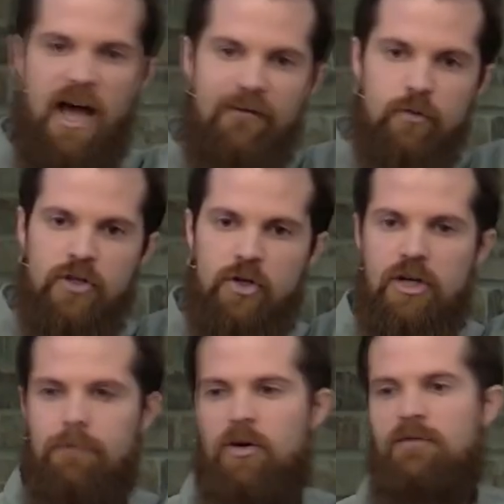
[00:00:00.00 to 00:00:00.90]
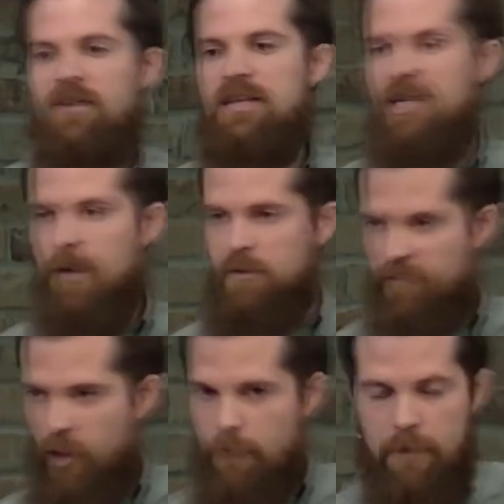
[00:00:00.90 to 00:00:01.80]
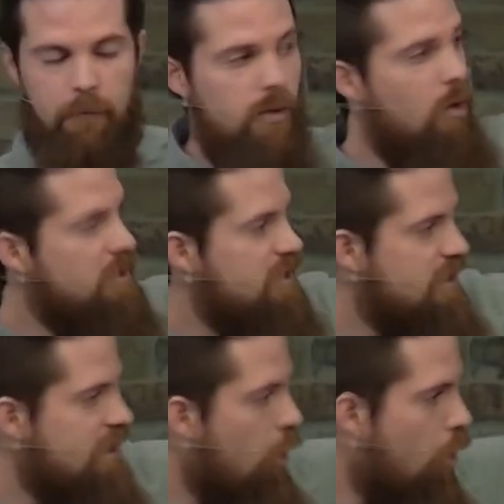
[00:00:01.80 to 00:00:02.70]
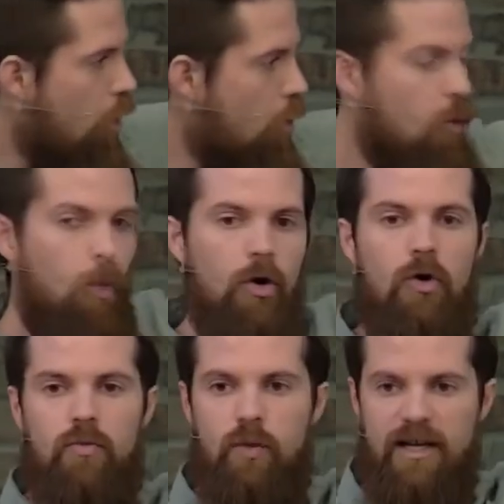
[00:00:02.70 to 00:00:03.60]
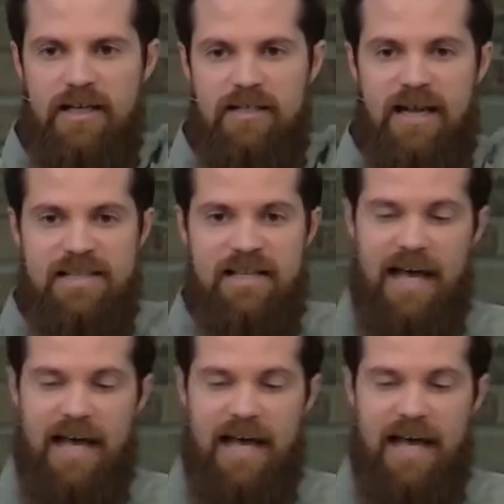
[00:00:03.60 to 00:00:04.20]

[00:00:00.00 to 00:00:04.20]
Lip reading: Every good and perfect thing comes from him, and we want to see all the world recognize